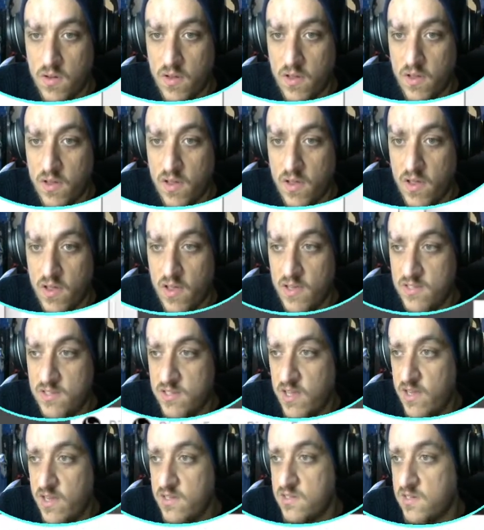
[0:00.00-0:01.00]
is
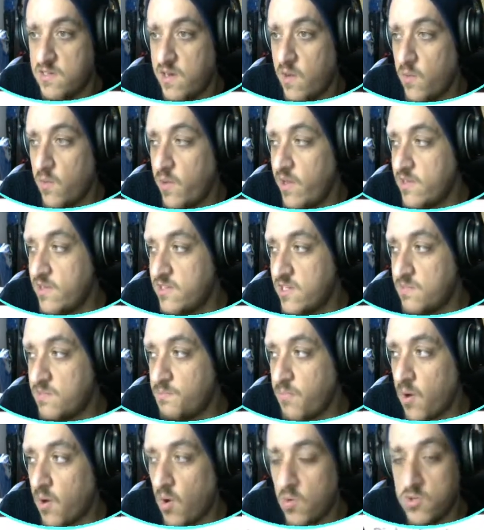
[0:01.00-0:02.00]
this. Now it says
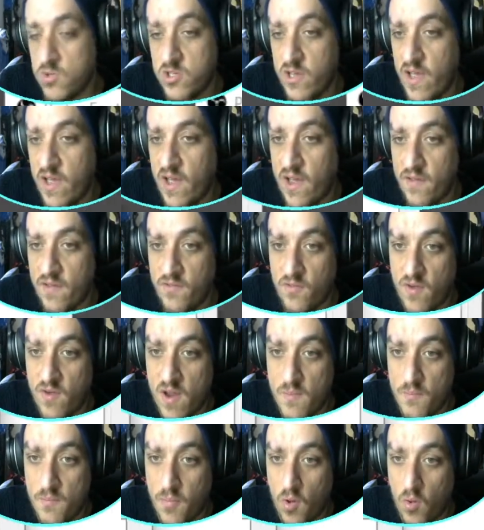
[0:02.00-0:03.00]
bold, so you have to write
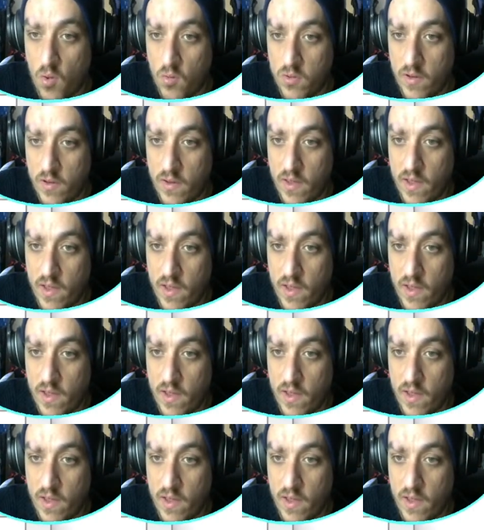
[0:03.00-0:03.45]
bold in there.